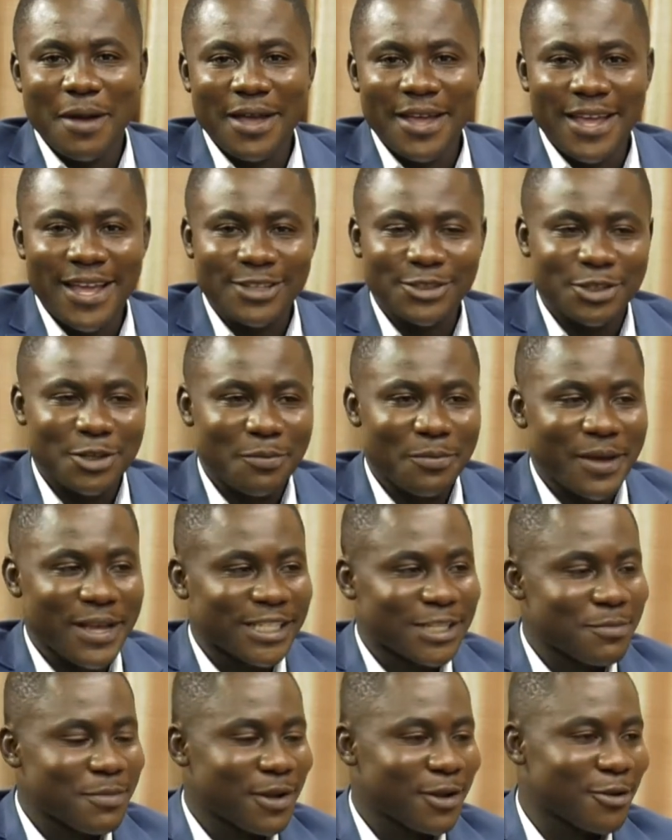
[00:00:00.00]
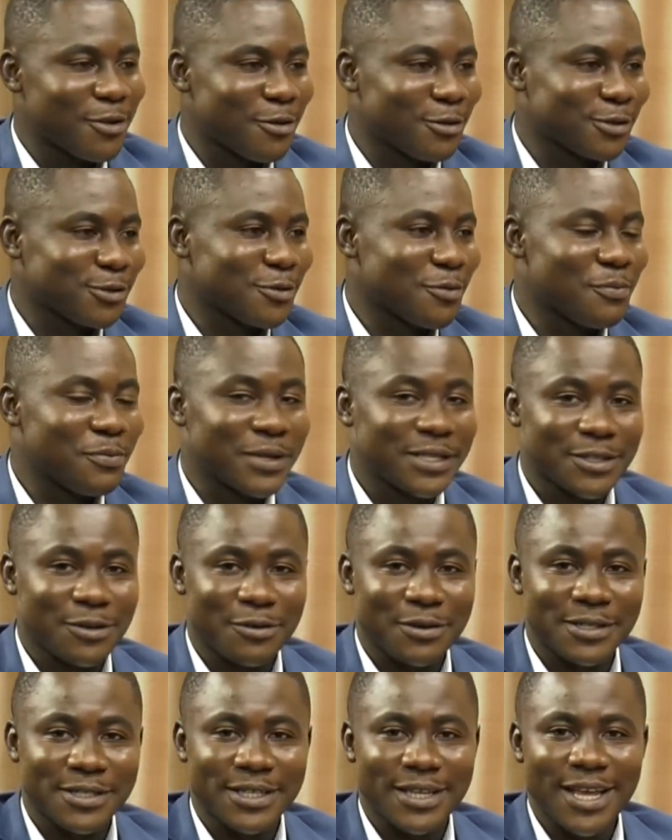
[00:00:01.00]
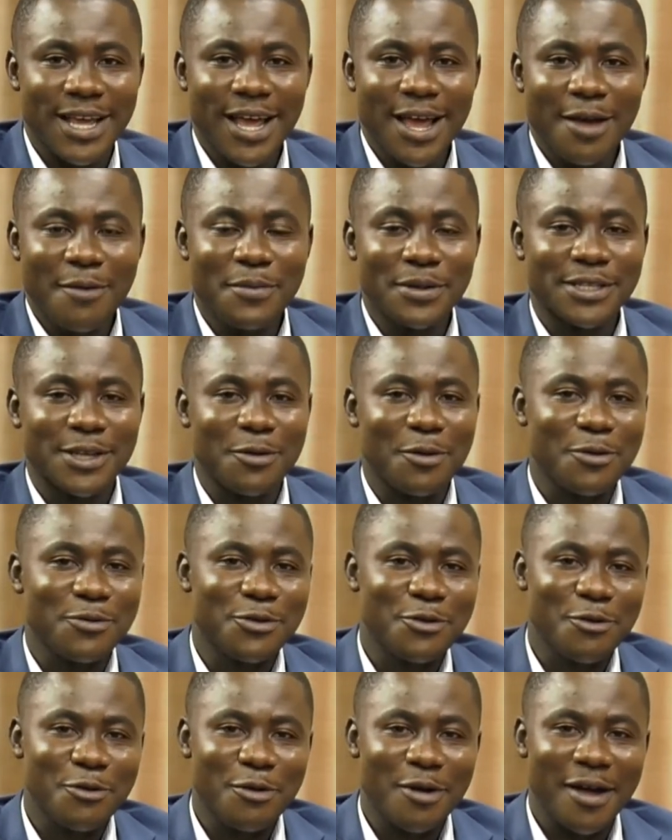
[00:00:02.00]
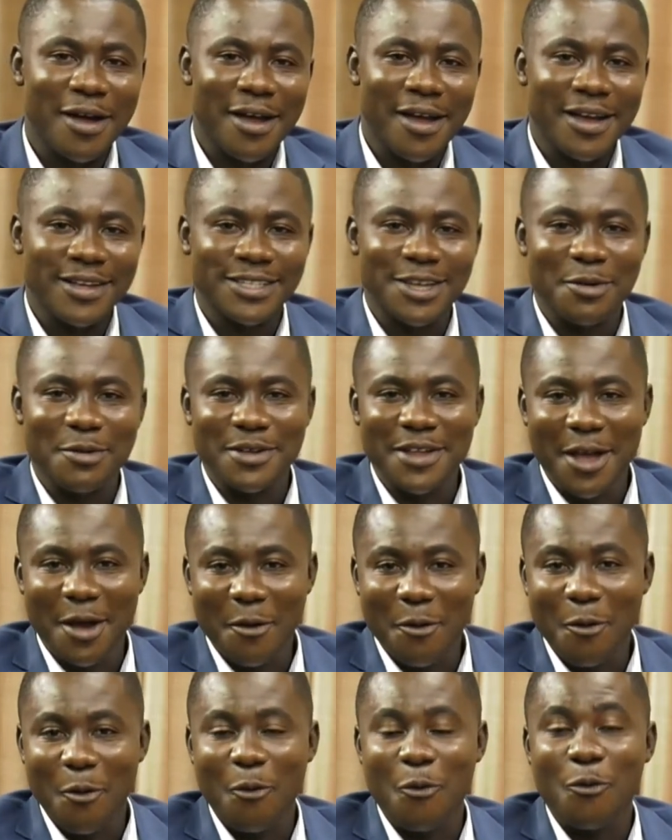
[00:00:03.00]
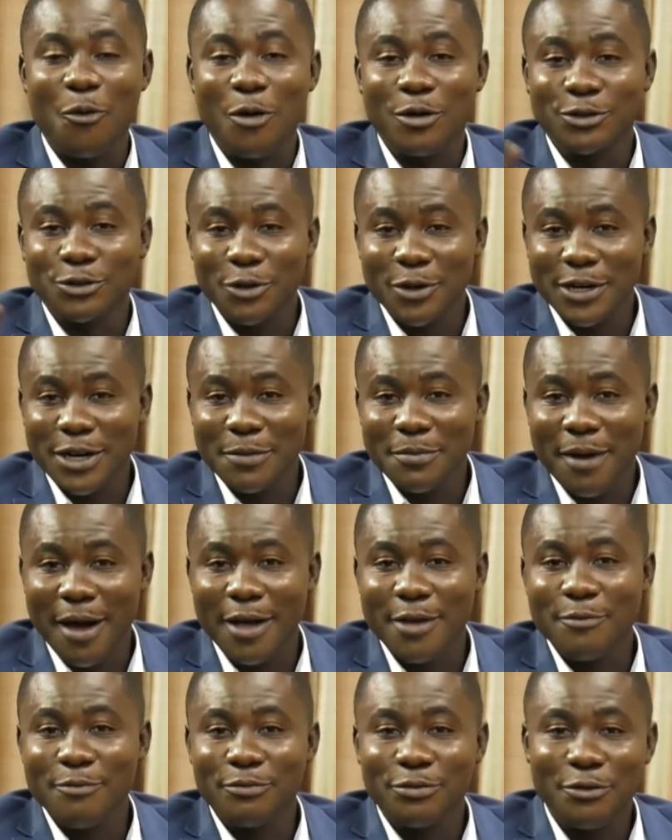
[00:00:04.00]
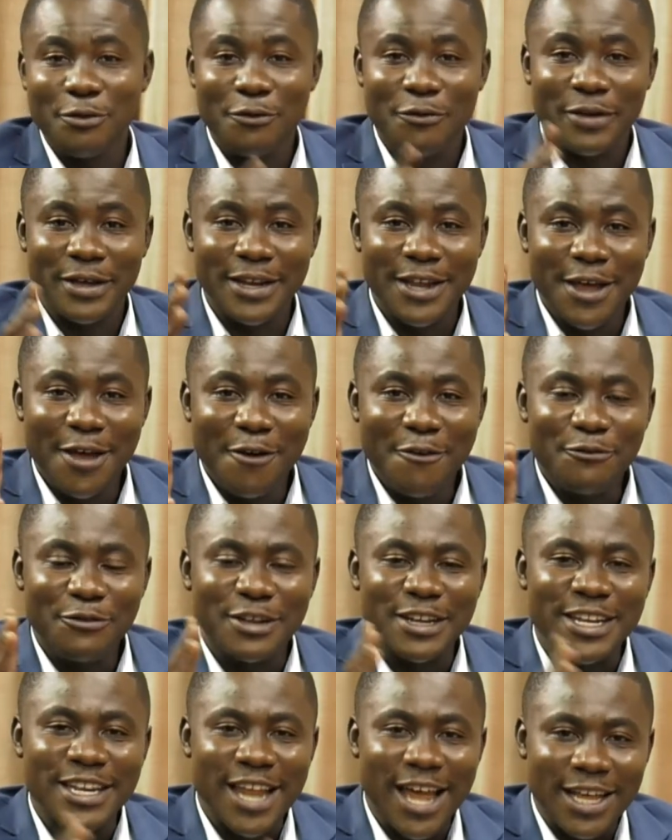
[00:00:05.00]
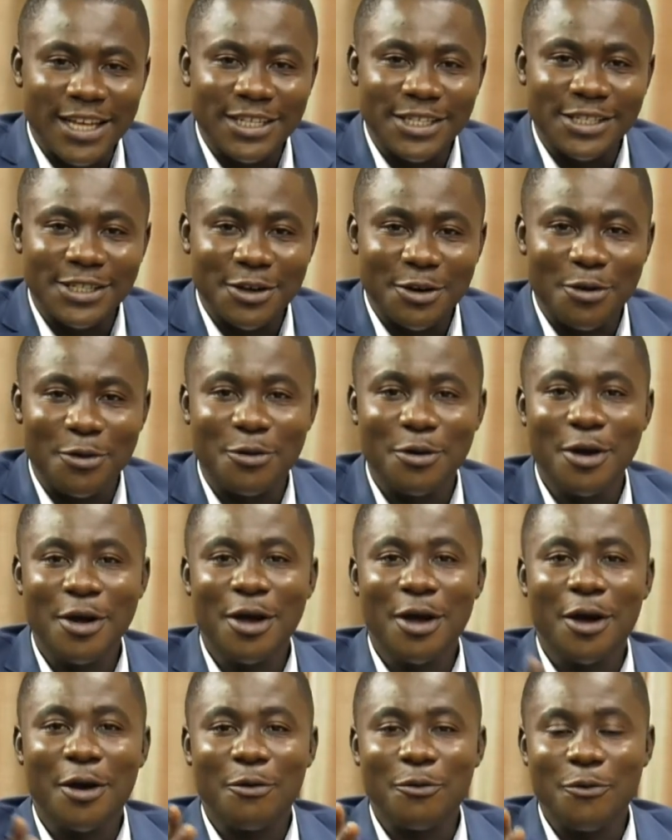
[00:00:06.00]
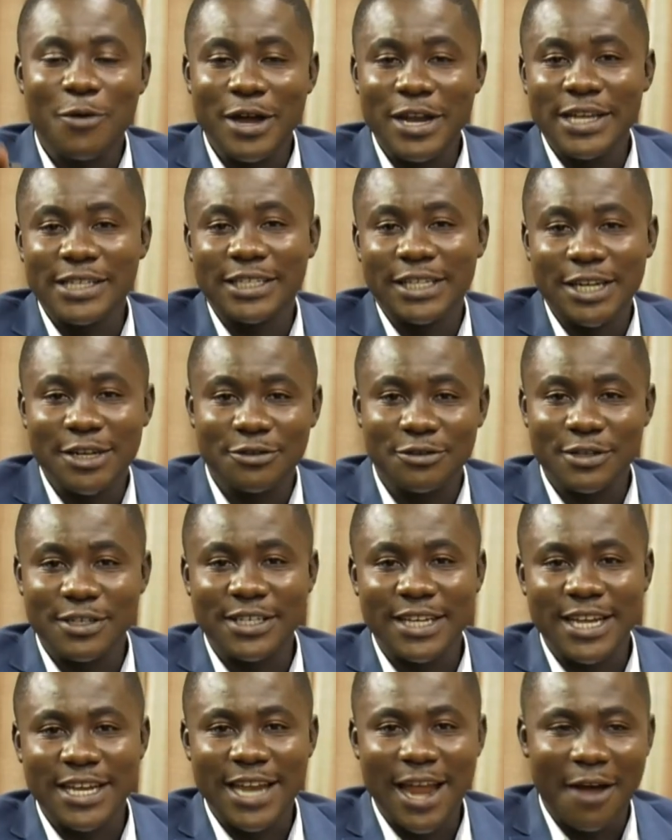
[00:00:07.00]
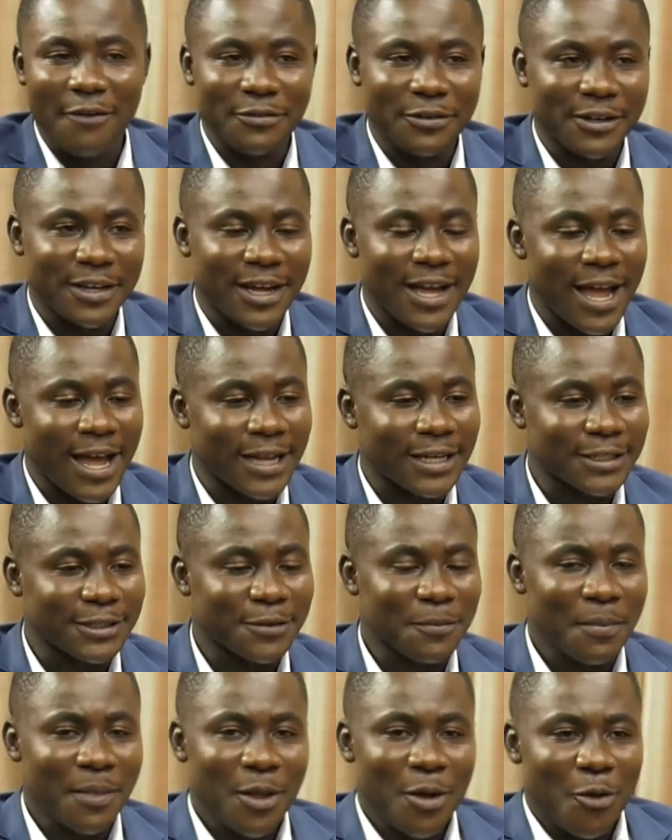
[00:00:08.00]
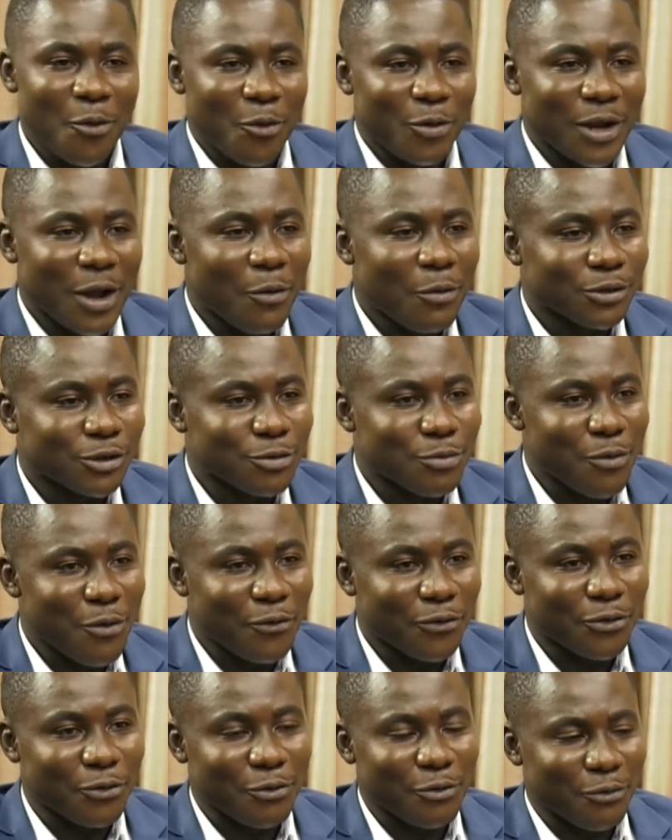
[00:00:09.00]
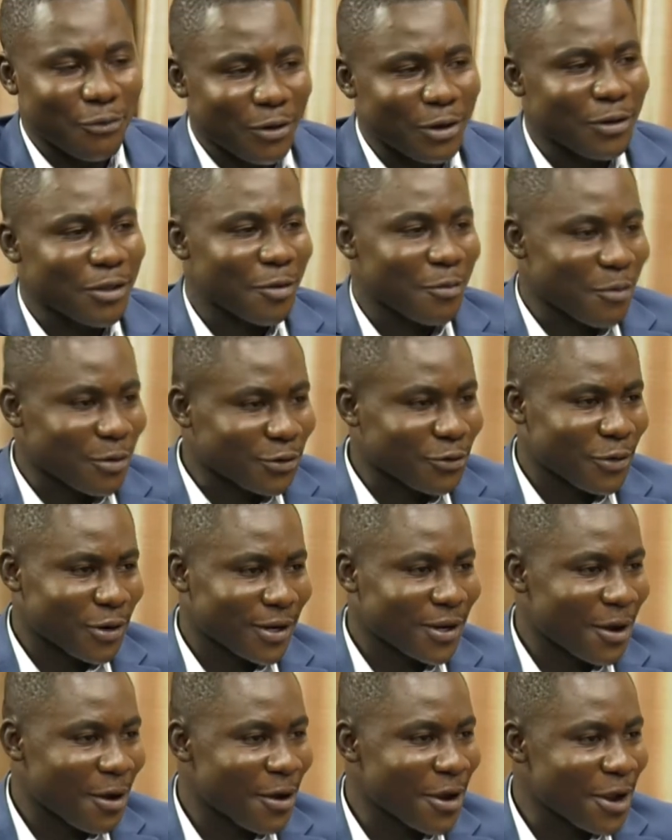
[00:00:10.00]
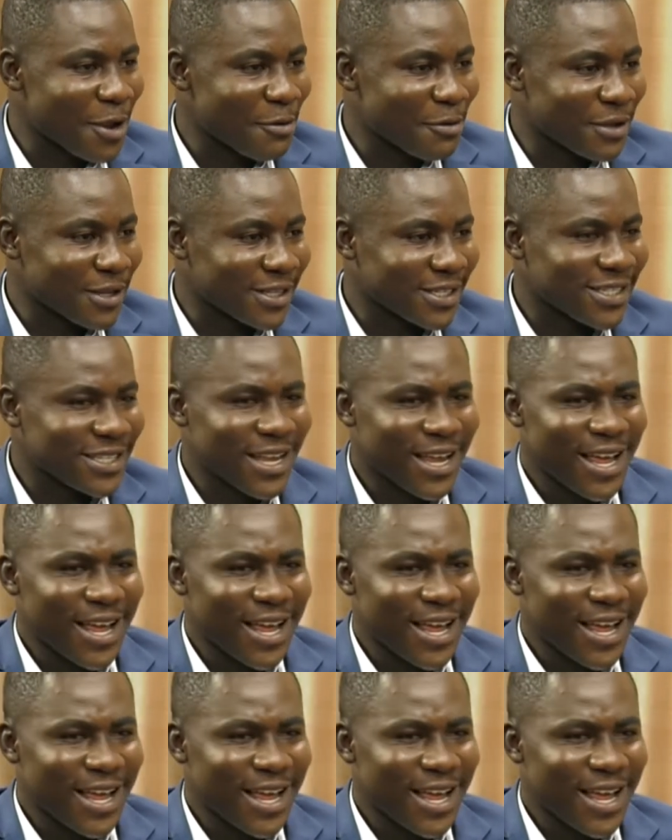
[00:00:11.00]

guest, Dr. Benjamin, and also Peter Kojo Asaranyako. We're talking about improving financial awareness and literacy in Africa, and we now want to move to one of the most critical areas,